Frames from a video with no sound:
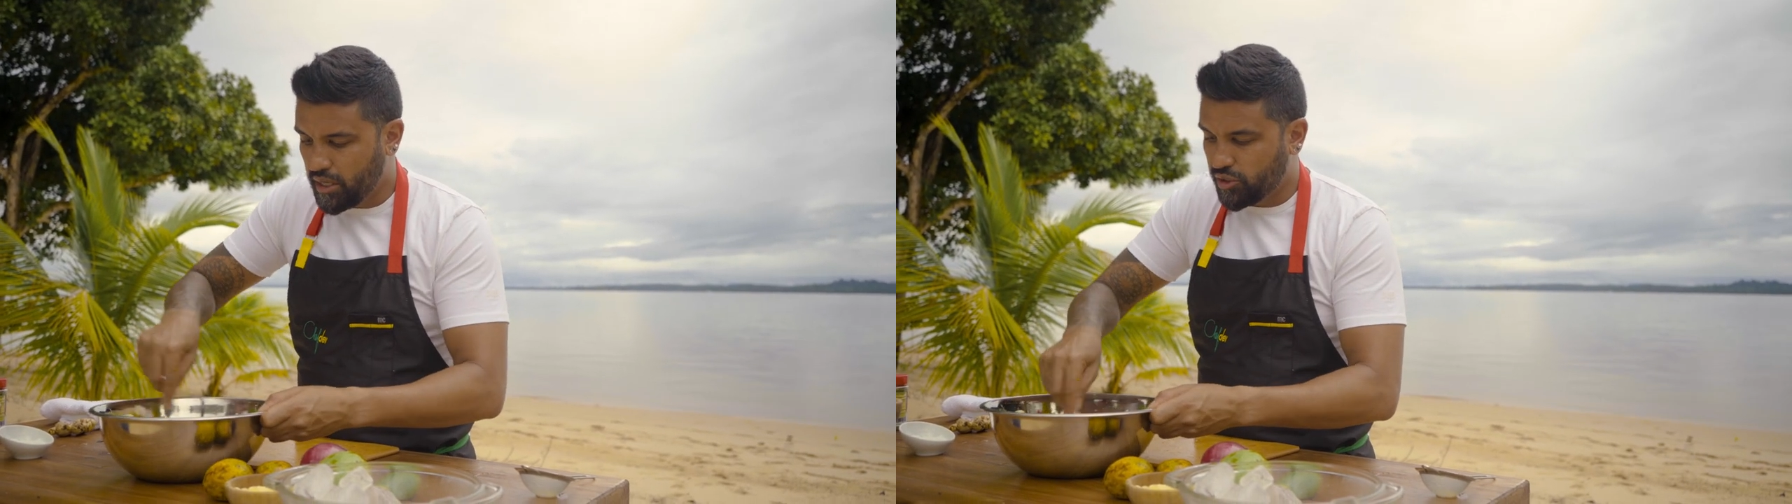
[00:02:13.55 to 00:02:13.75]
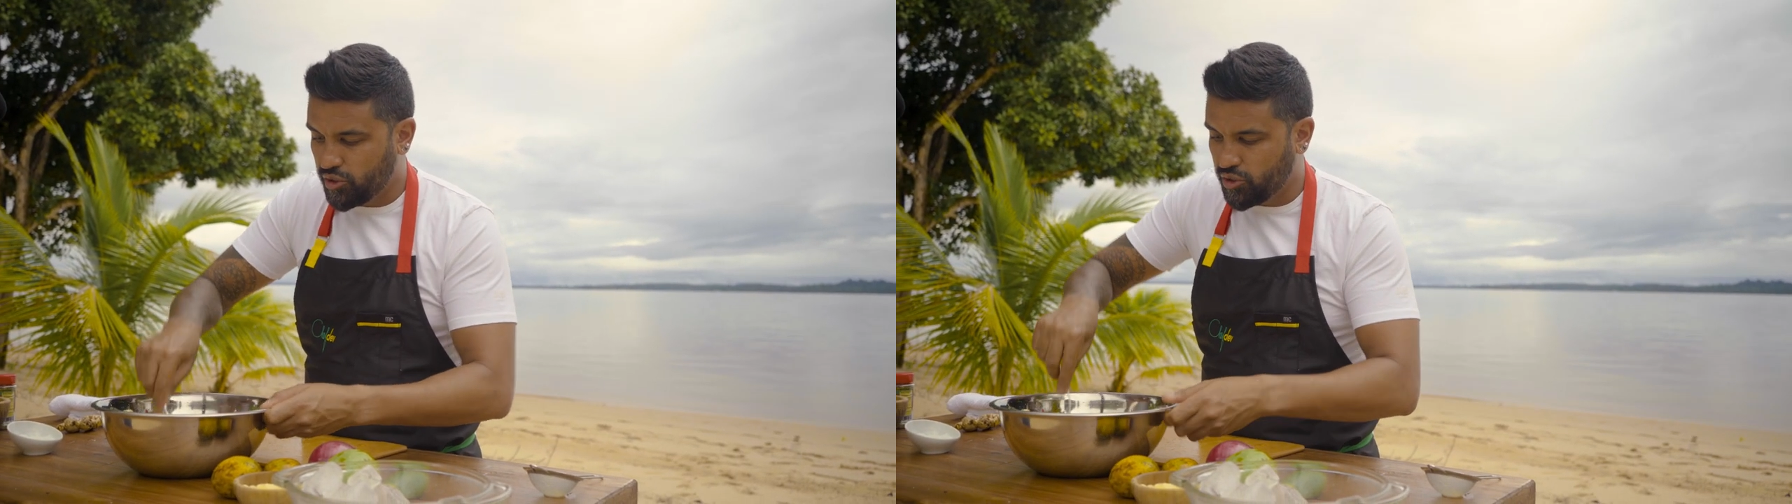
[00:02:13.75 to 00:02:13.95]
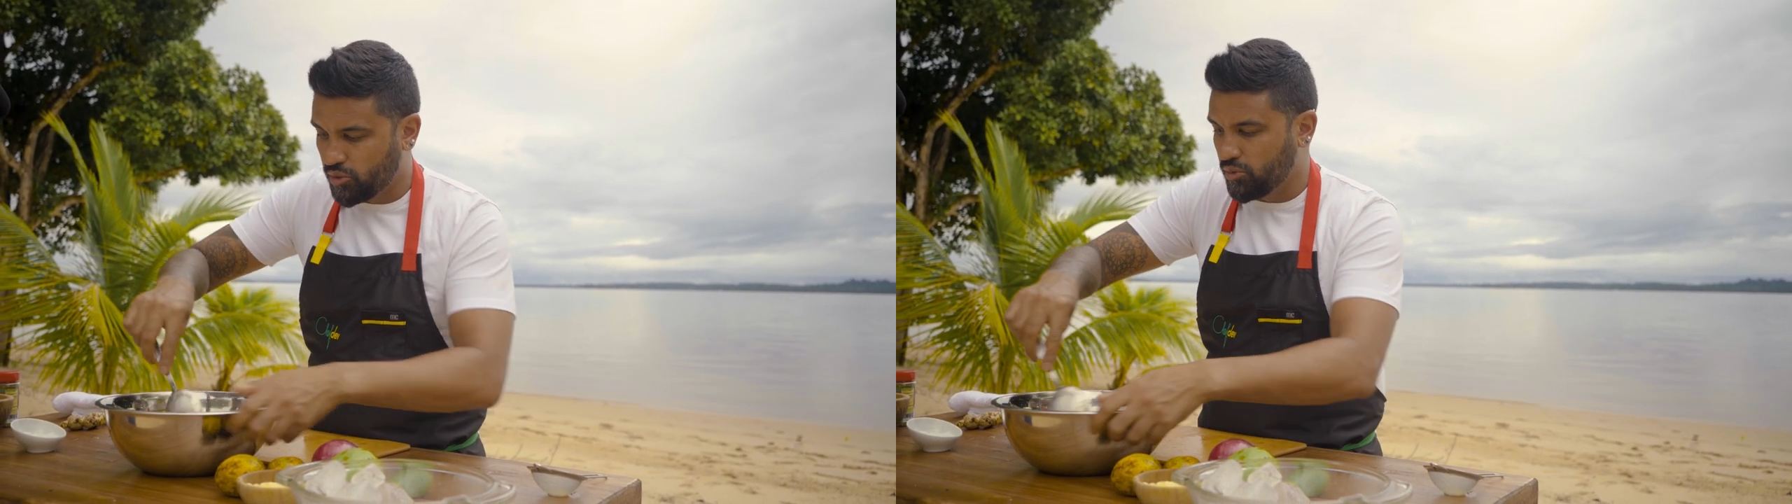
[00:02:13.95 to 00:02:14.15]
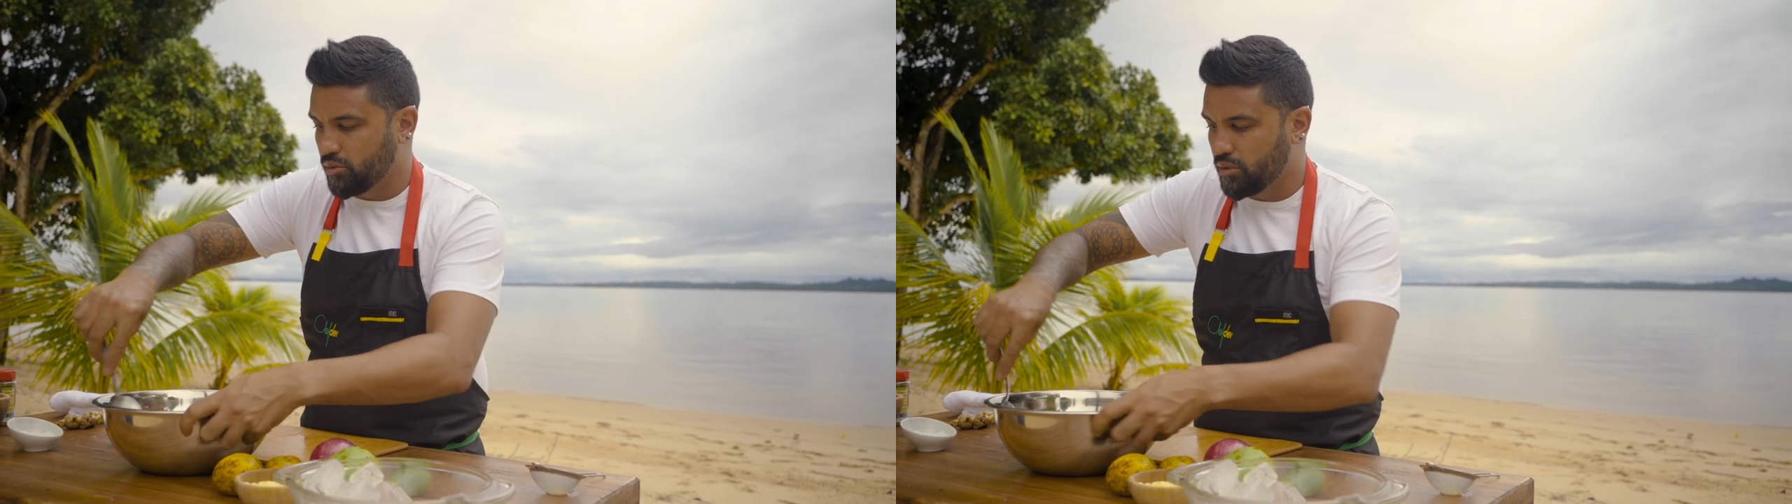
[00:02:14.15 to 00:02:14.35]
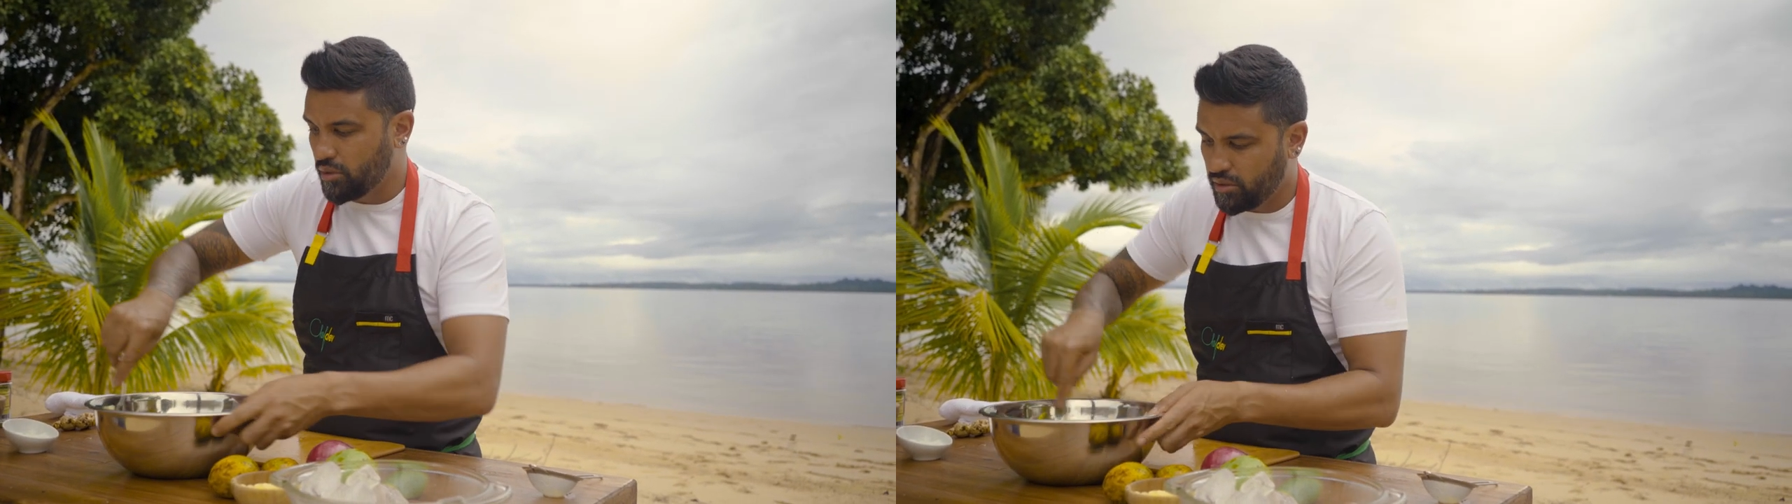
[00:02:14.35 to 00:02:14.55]
and soon
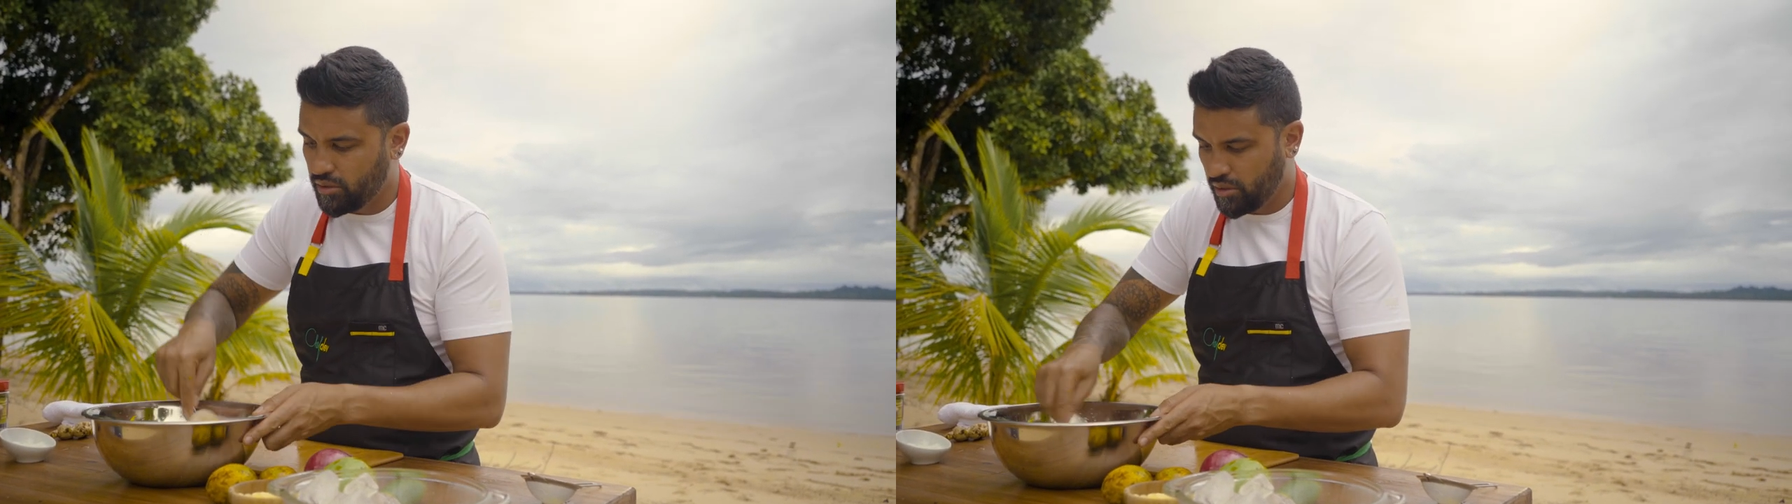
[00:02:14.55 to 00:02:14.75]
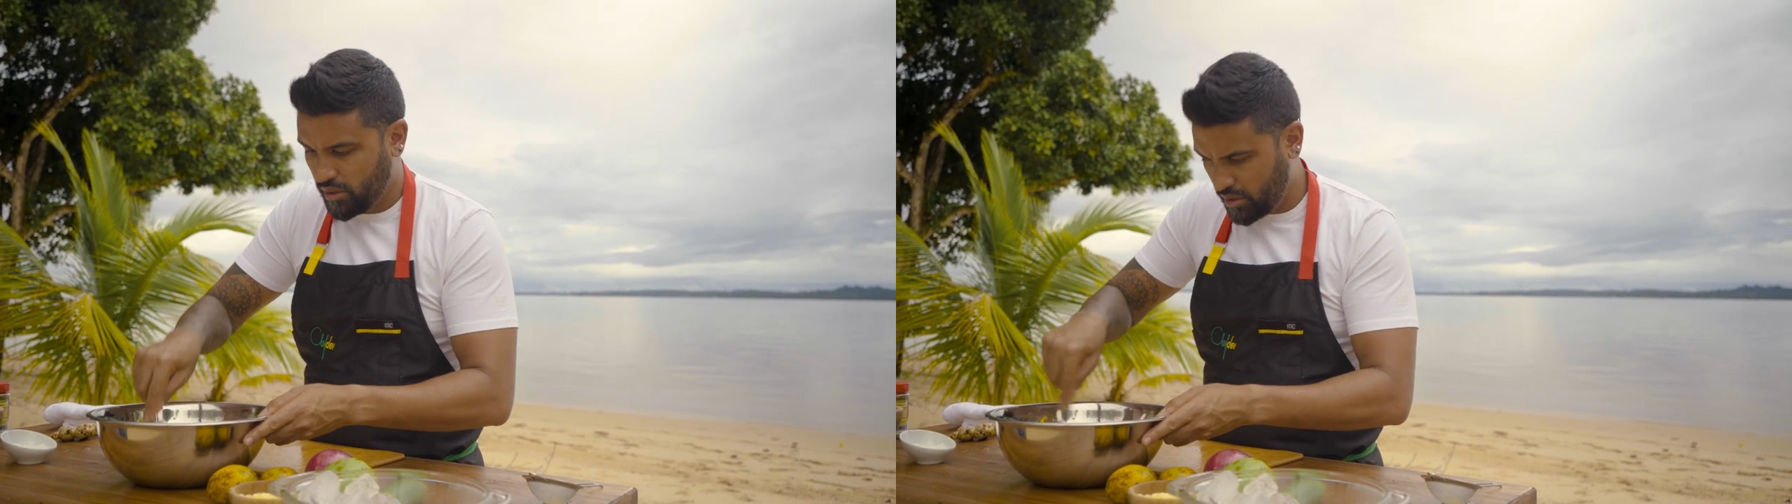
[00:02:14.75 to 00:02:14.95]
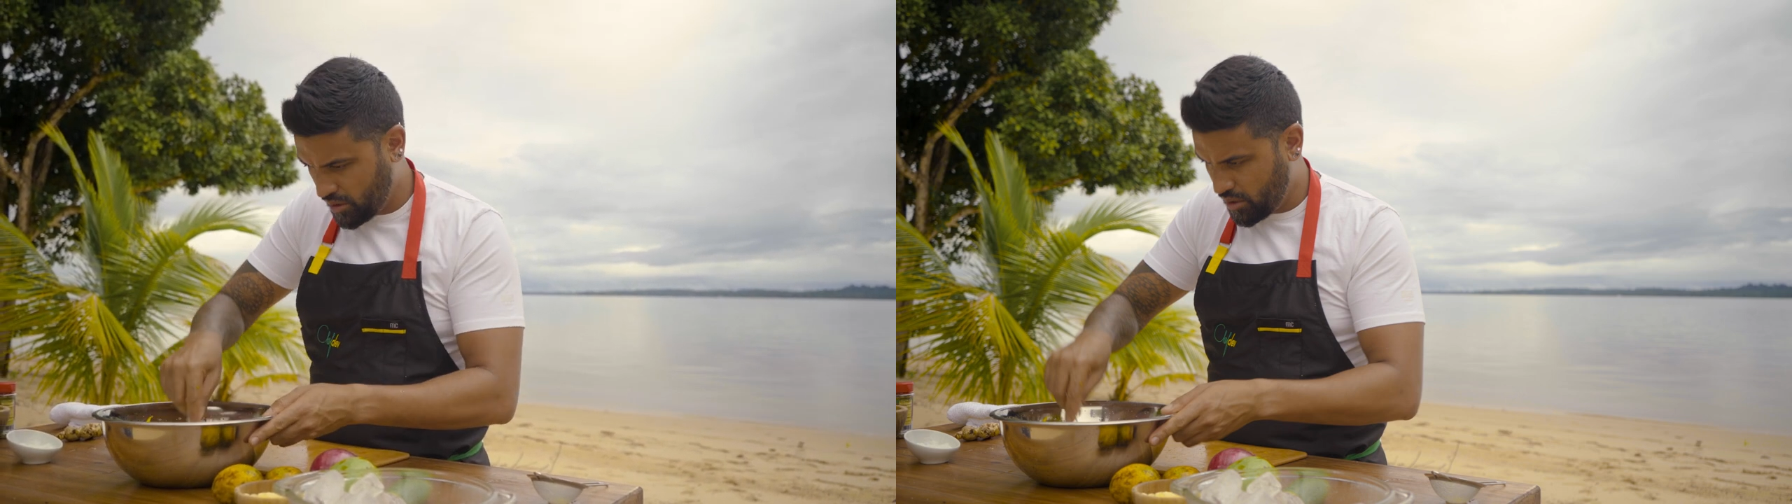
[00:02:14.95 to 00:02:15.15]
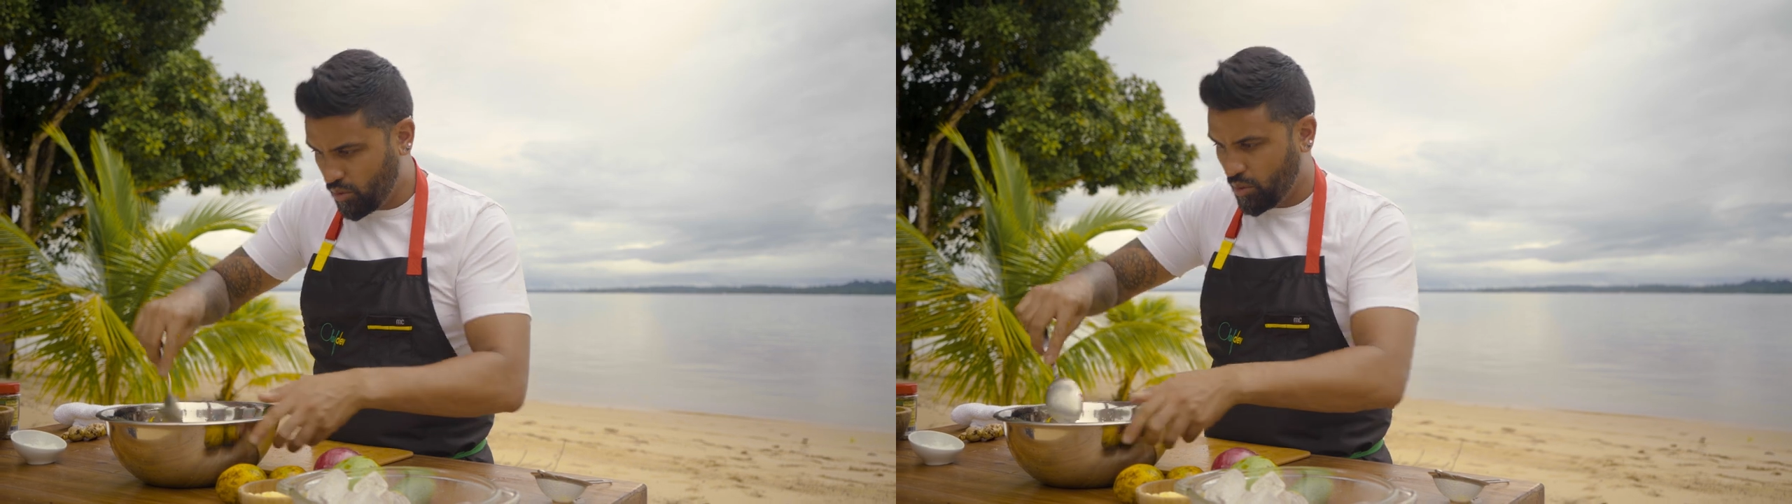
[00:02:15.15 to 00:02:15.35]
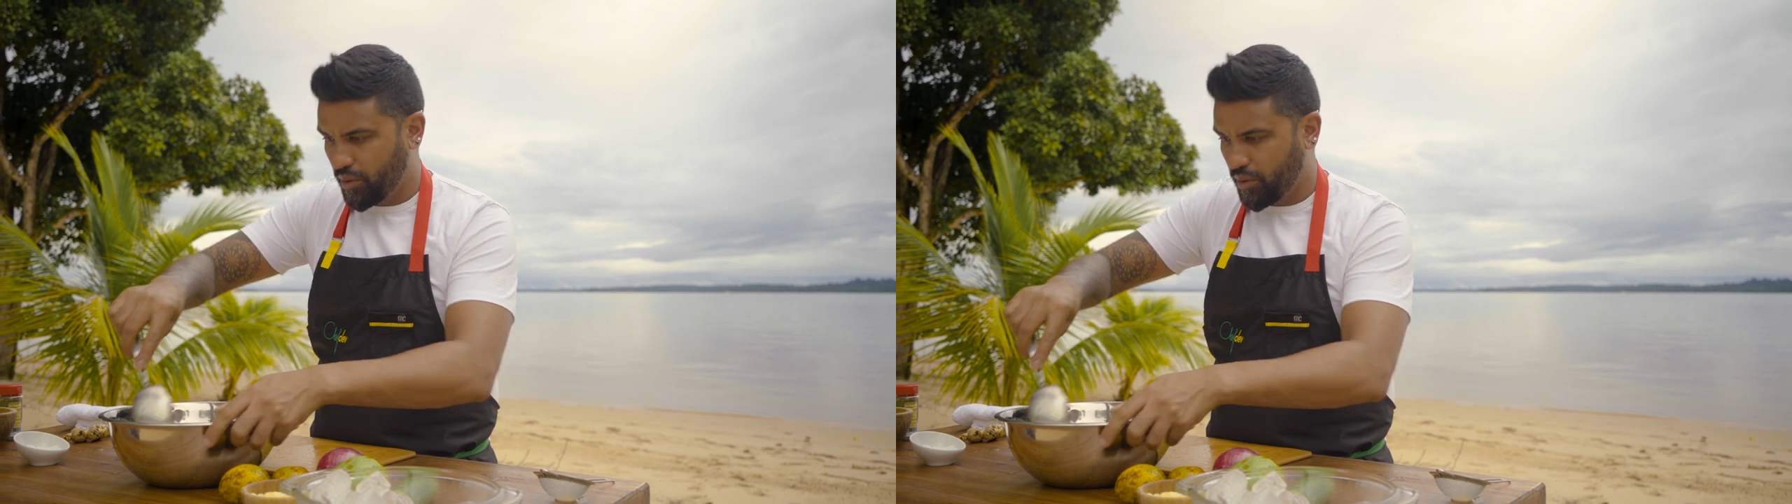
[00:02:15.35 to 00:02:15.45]
what